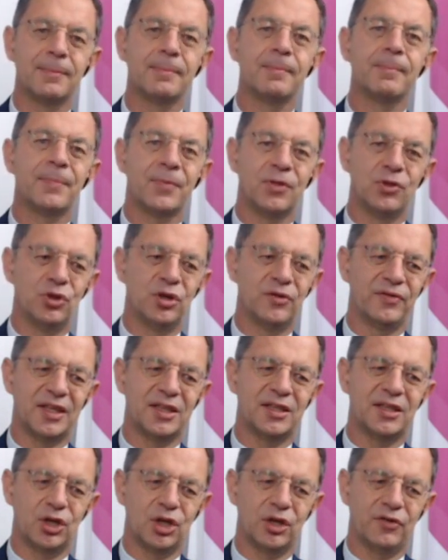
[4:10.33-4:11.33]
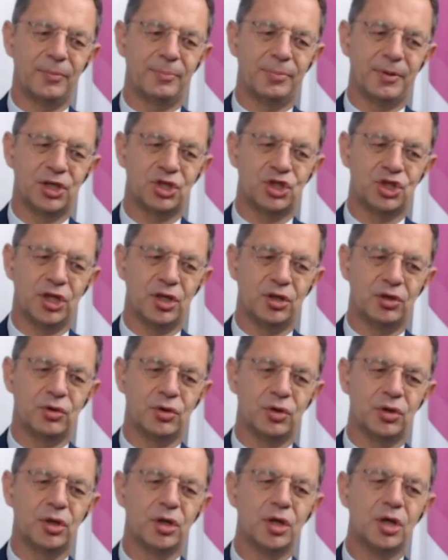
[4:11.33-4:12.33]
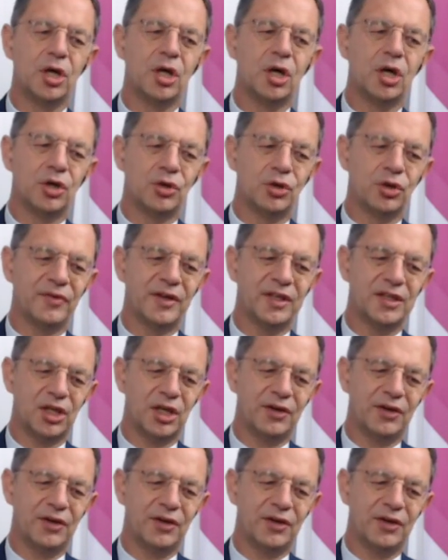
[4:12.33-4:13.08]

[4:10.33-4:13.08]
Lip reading: 99% reliability means.